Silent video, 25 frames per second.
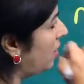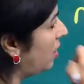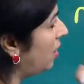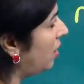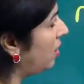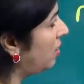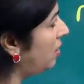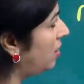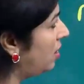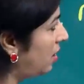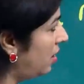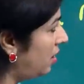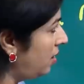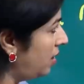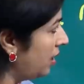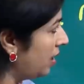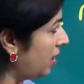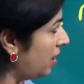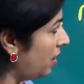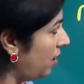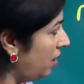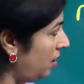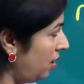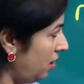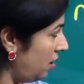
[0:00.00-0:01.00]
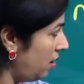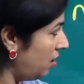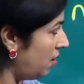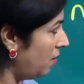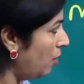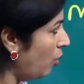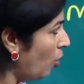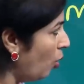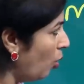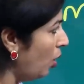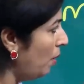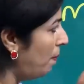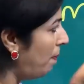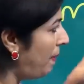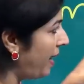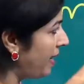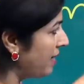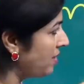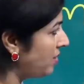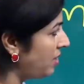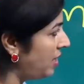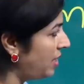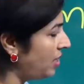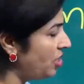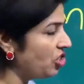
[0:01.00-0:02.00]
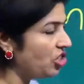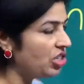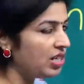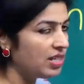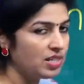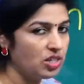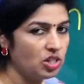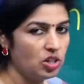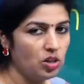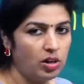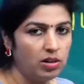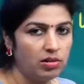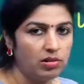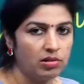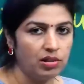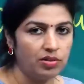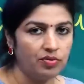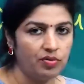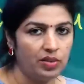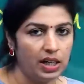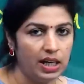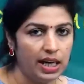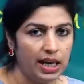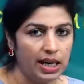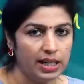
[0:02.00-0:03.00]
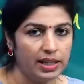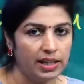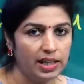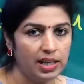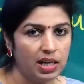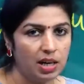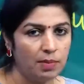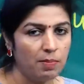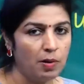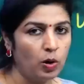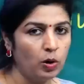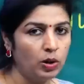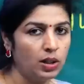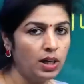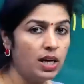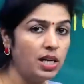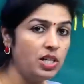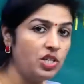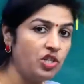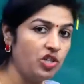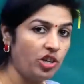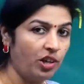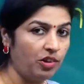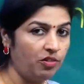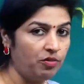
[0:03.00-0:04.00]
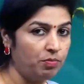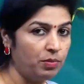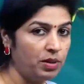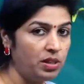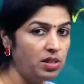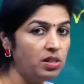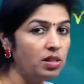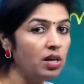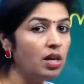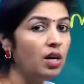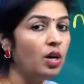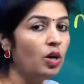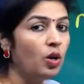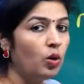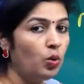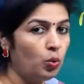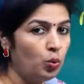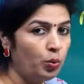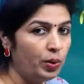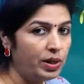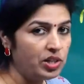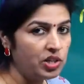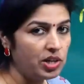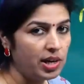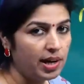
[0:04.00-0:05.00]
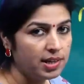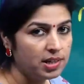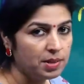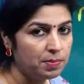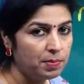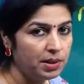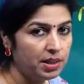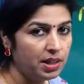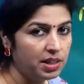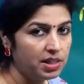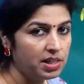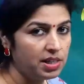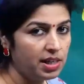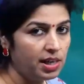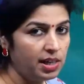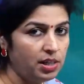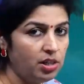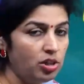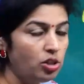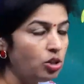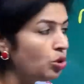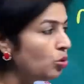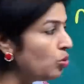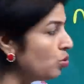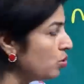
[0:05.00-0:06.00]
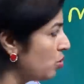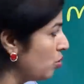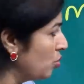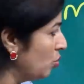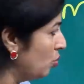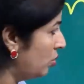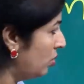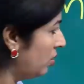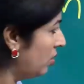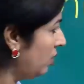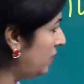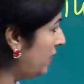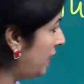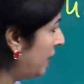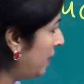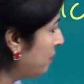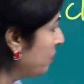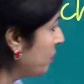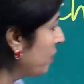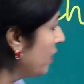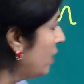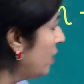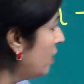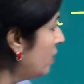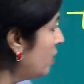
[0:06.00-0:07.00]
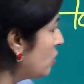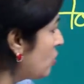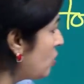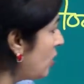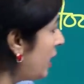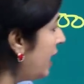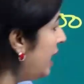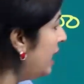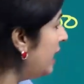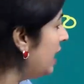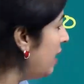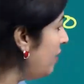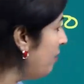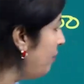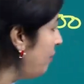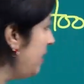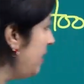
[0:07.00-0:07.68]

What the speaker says: the whole passage does not reveal anything about the achievement which has been attained too soon. Okay, so enough